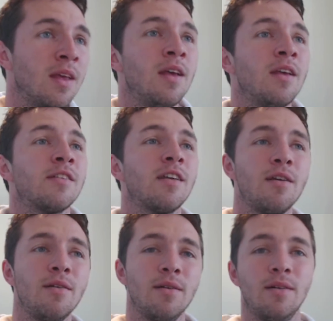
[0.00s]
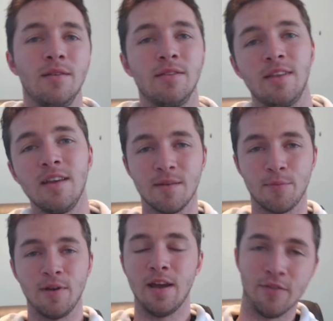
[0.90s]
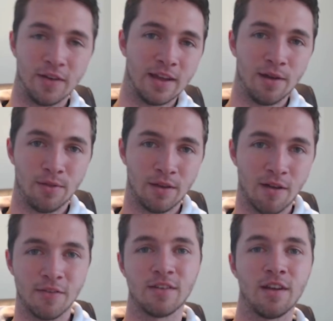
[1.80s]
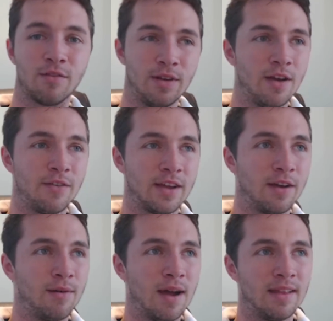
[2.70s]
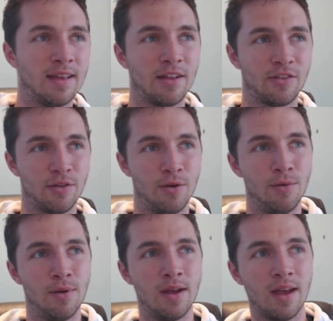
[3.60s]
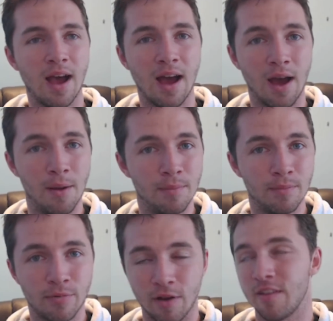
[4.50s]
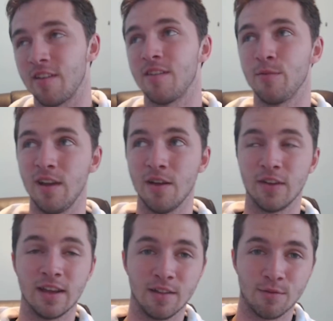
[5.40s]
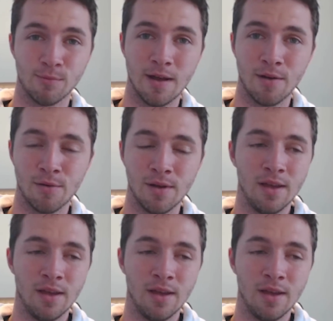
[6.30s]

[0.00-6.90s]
So these are pretty overkill. The graphics card's really overkill, and the actual processor is pretty overkill as well.